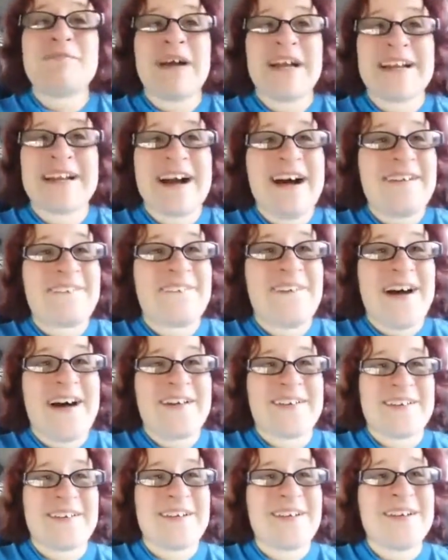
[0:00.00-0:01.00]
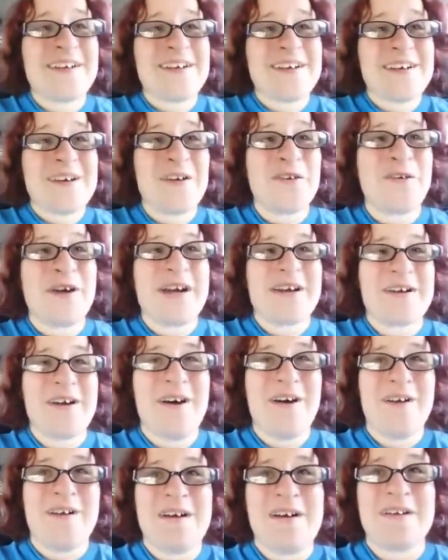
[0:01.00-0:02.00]
my godfather, who I
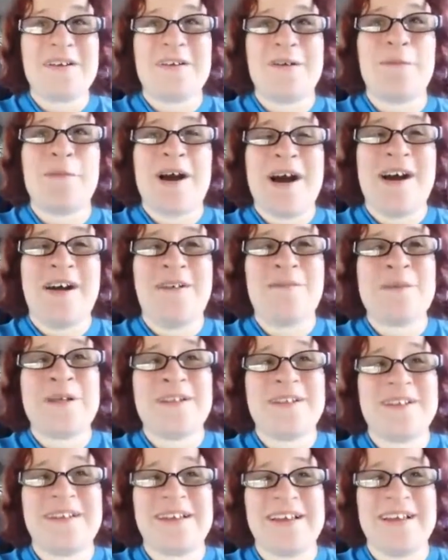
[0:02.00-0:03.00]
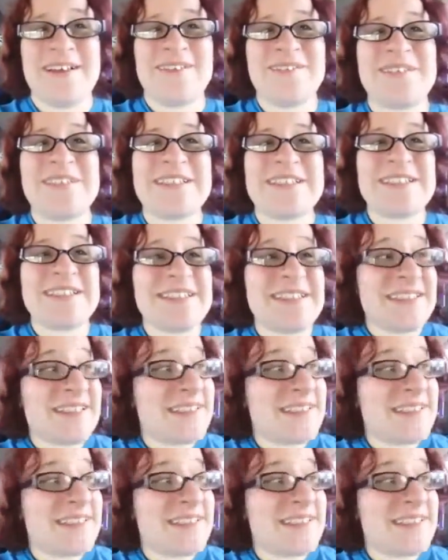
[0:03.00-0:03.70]
call Uncle Bob, lives.